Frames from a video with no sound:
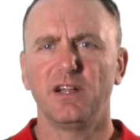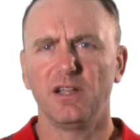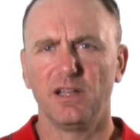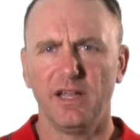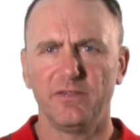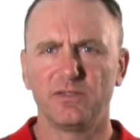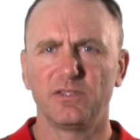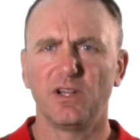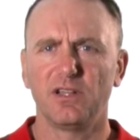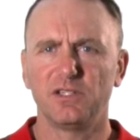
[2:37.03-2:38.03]
left
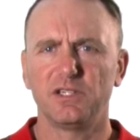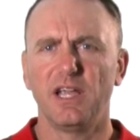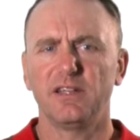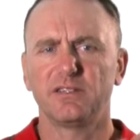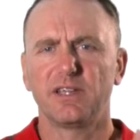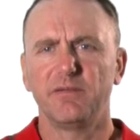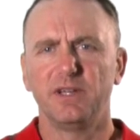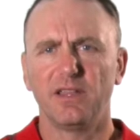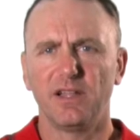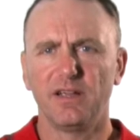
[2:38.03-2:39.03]
side of the chest coming
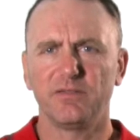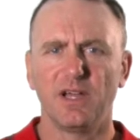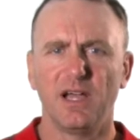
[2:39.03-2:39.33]
down the left